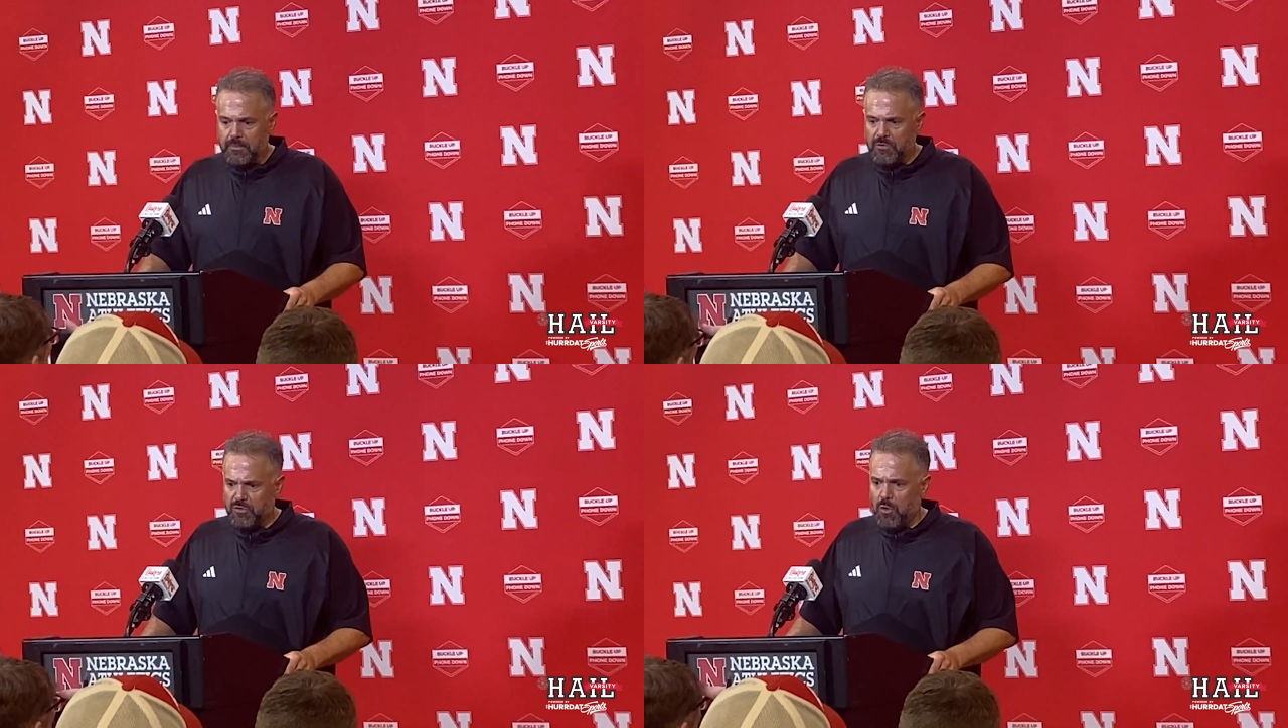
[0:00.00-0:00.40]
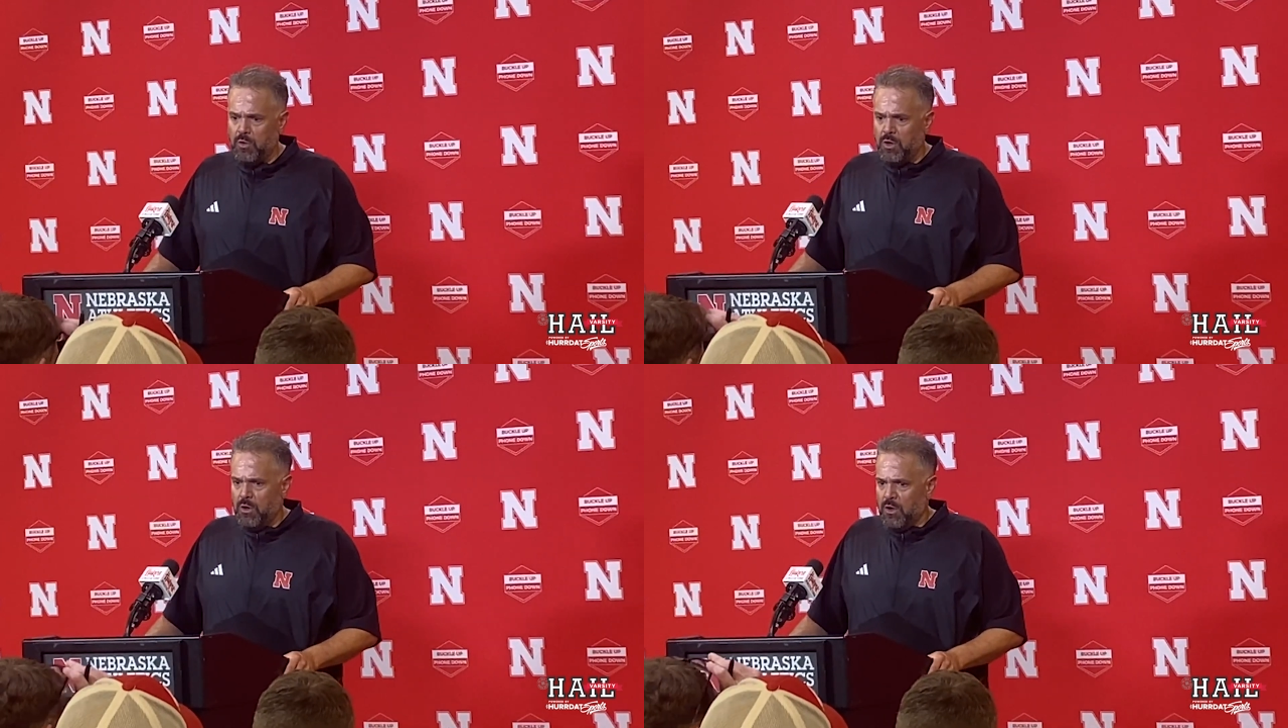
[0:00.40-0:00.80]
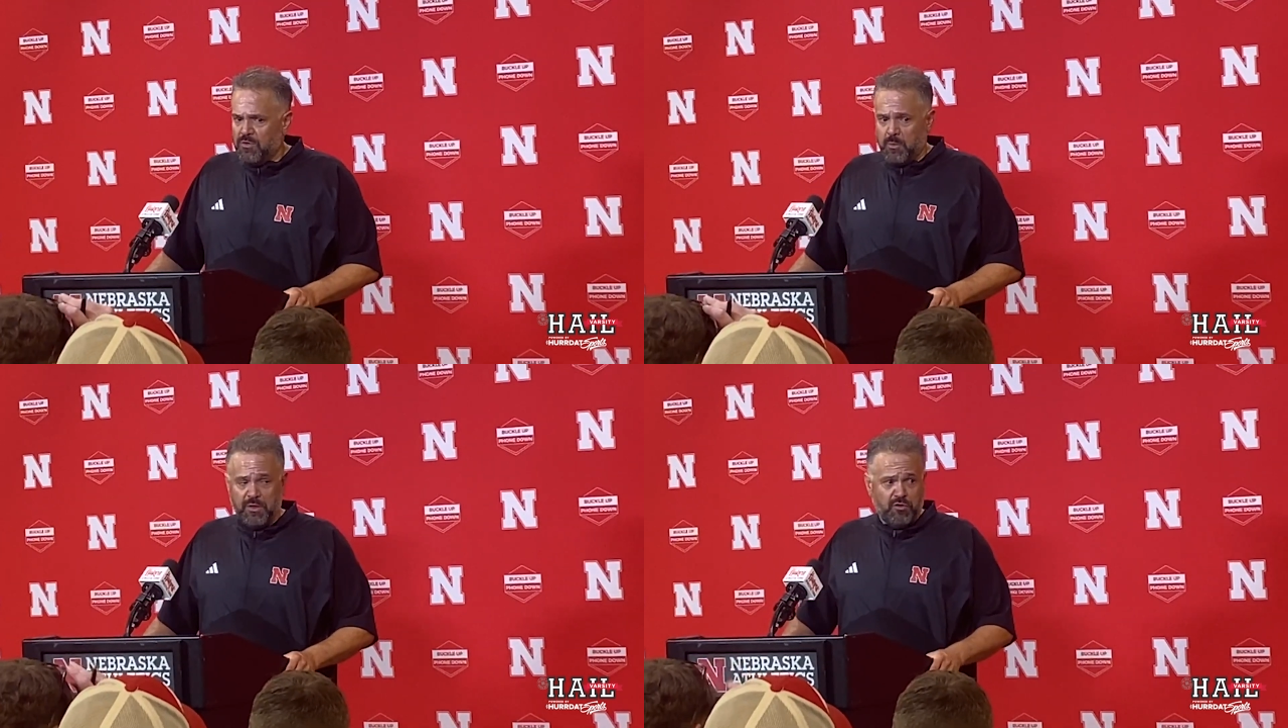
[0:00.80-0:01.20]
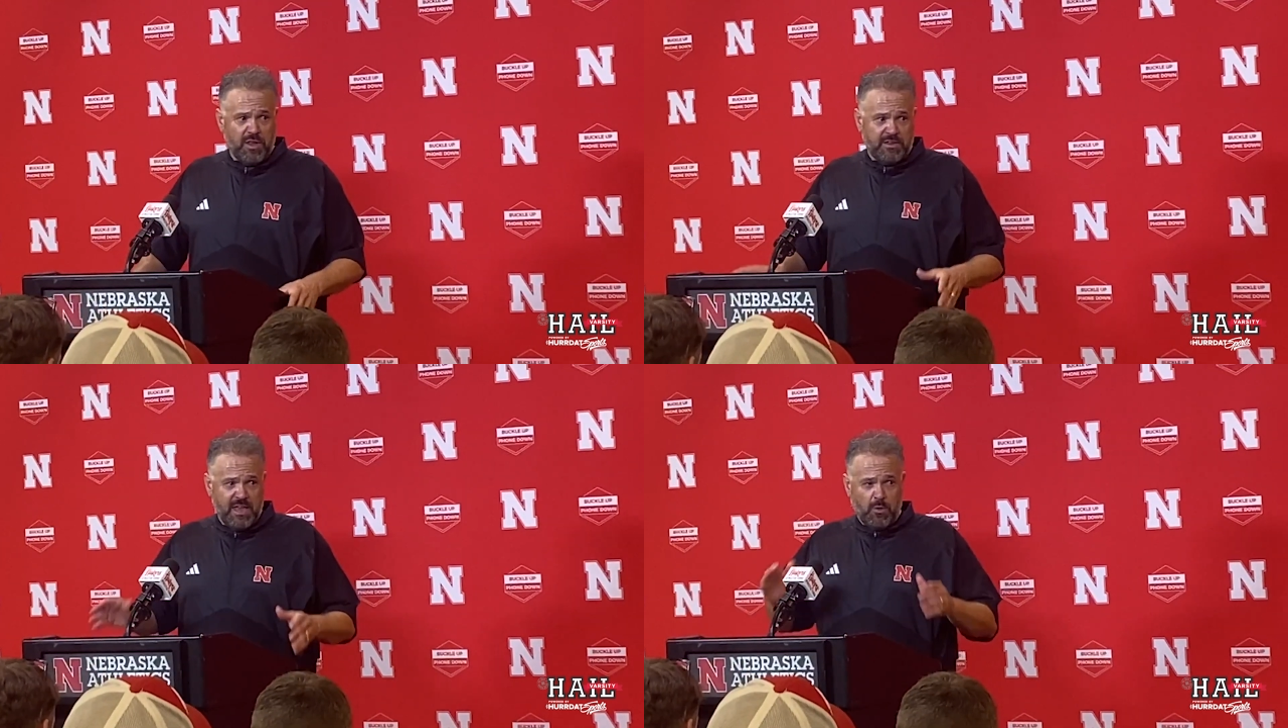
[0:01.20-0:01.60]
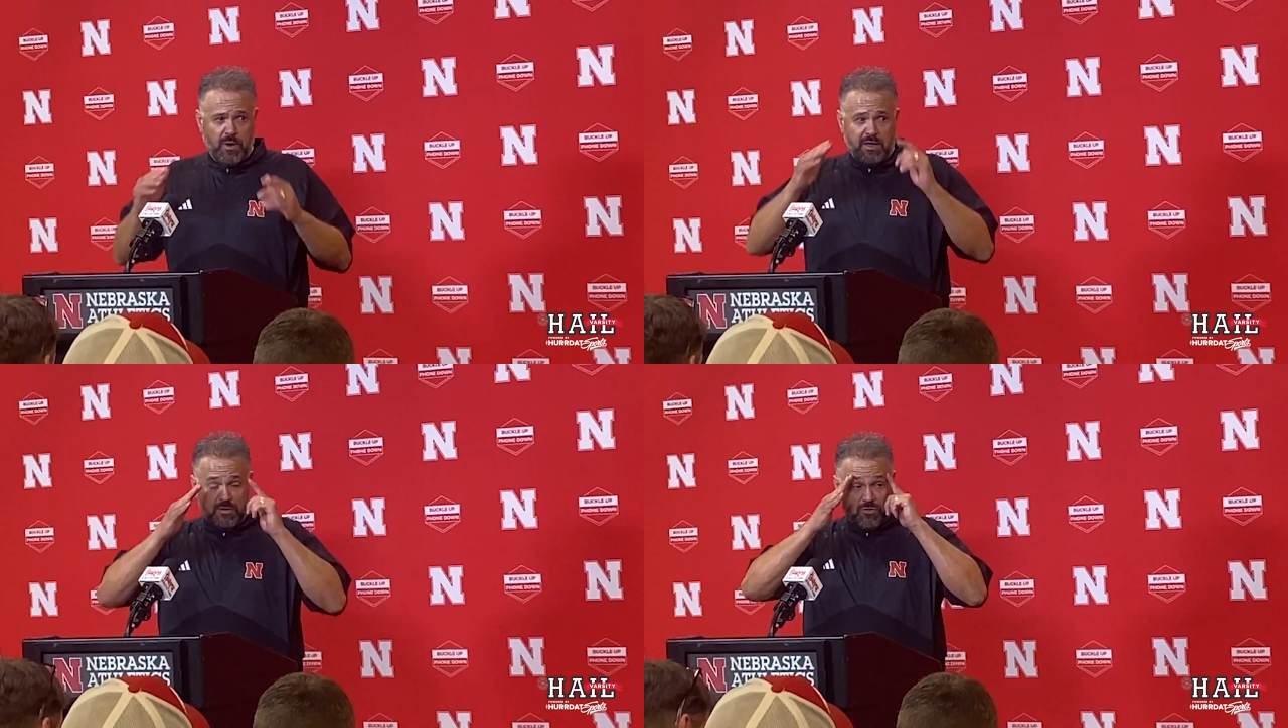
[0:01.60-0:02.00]
so they really tried to take
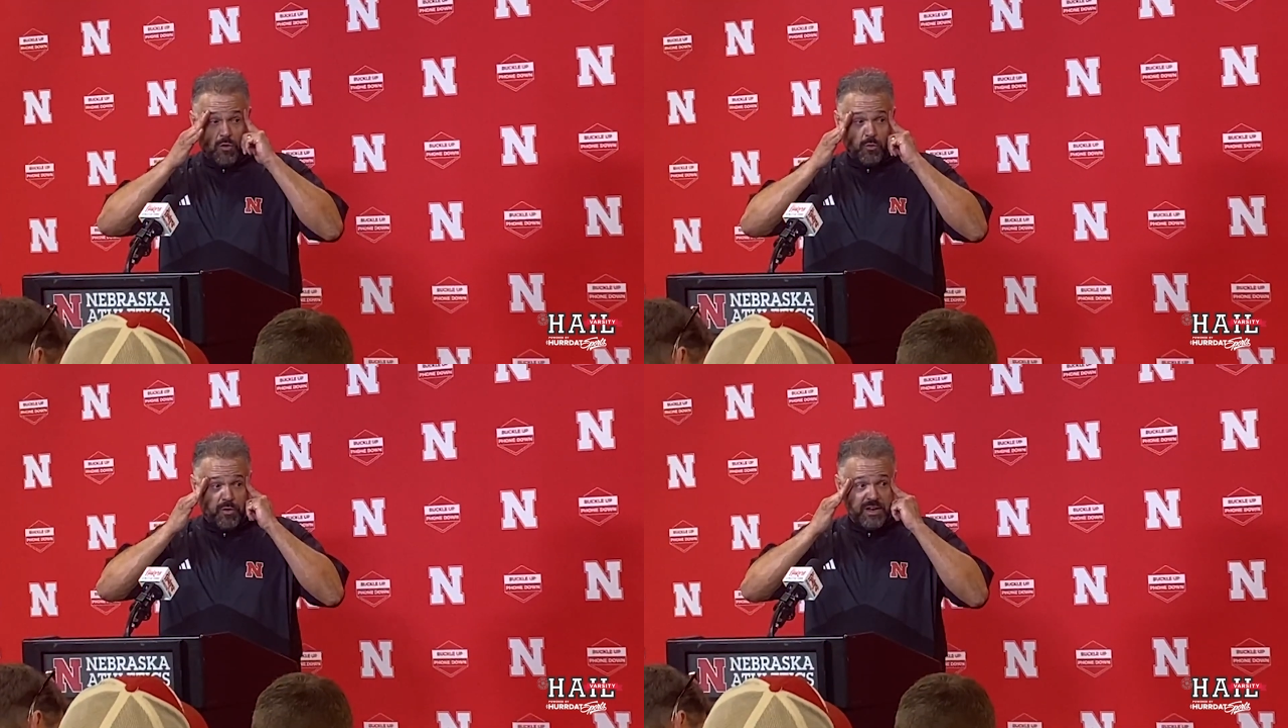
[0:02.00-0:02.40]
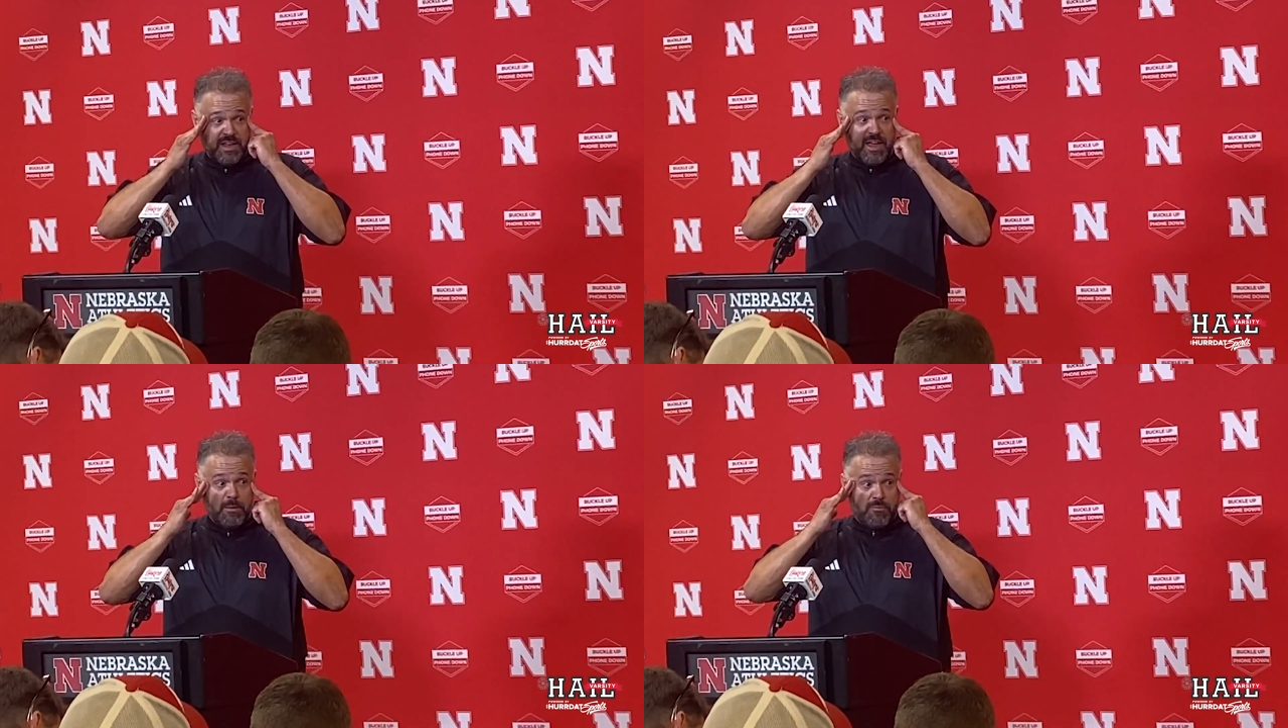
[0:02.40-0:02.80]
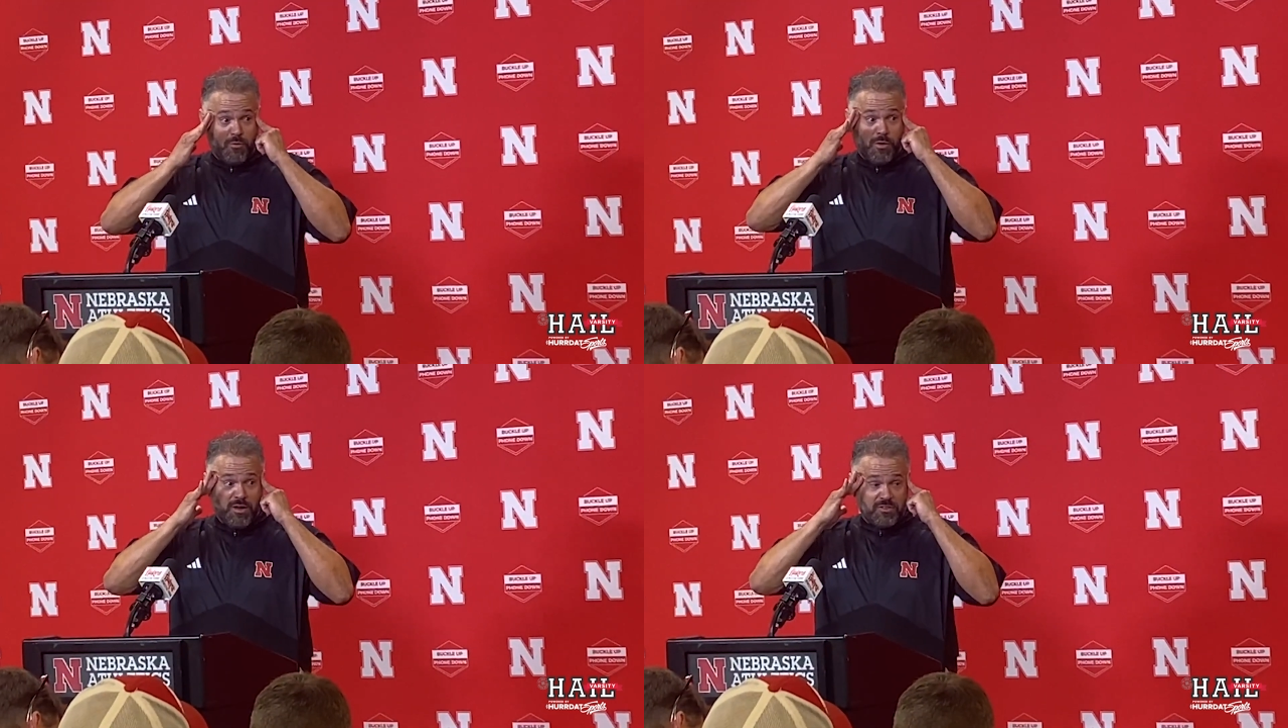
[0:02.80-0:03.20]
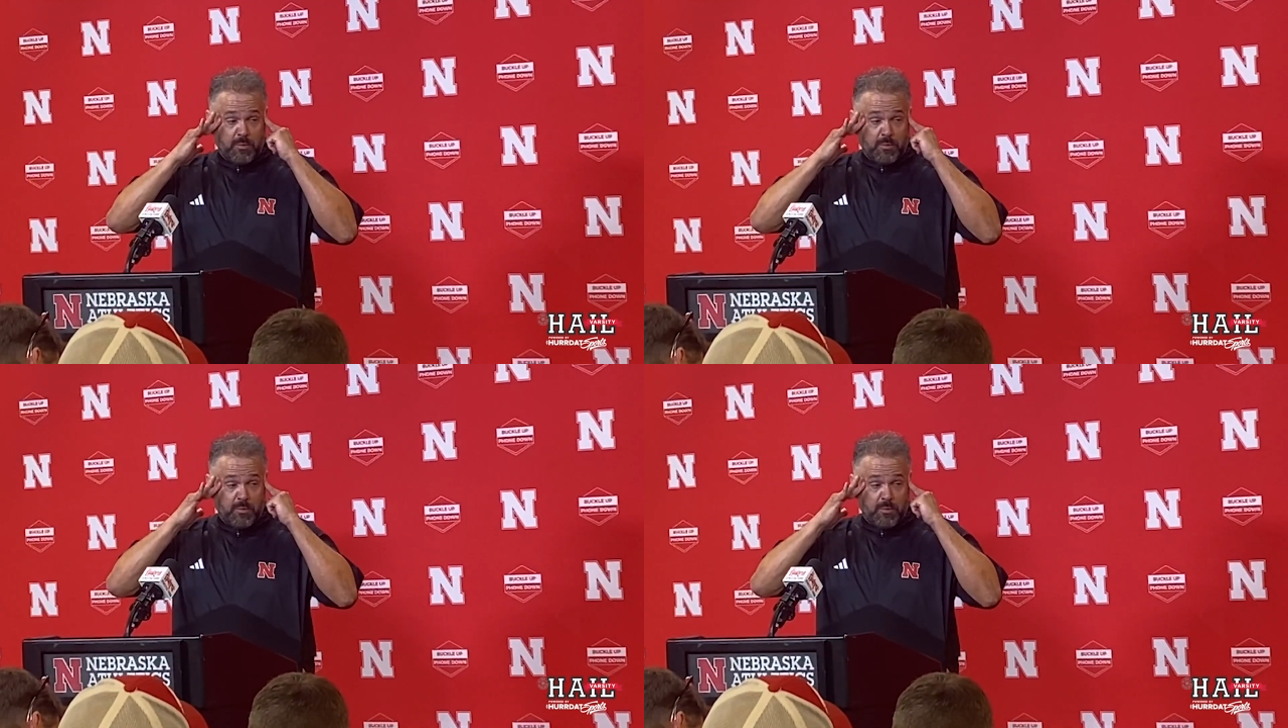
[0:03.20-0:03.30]
away the zone read game for us.